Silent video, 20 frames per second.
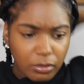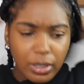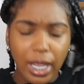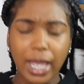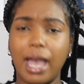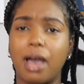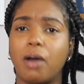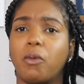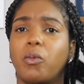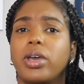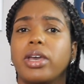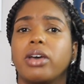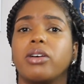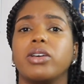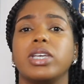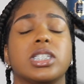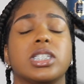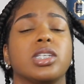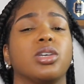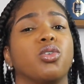how well
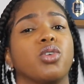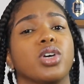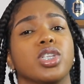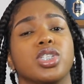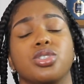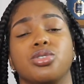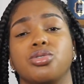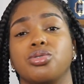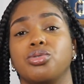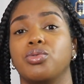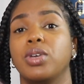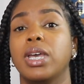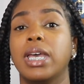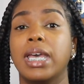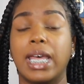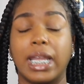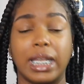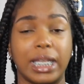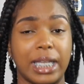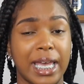it going to
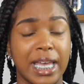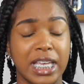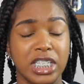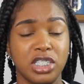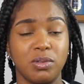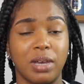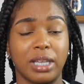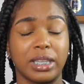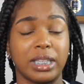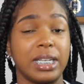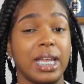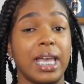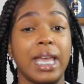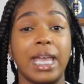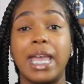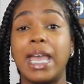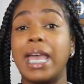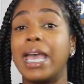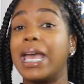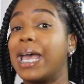last throughout the
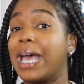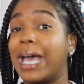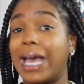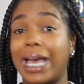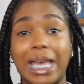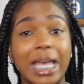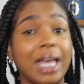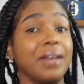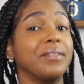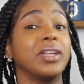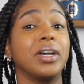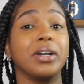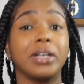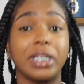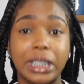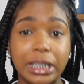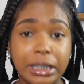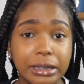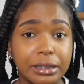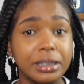day i have no
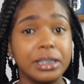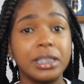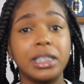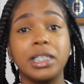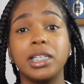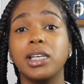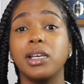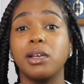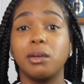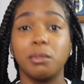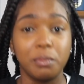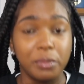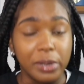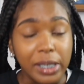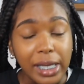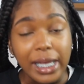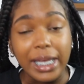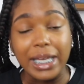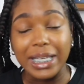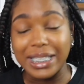clue
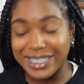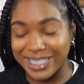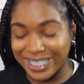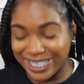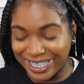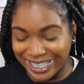but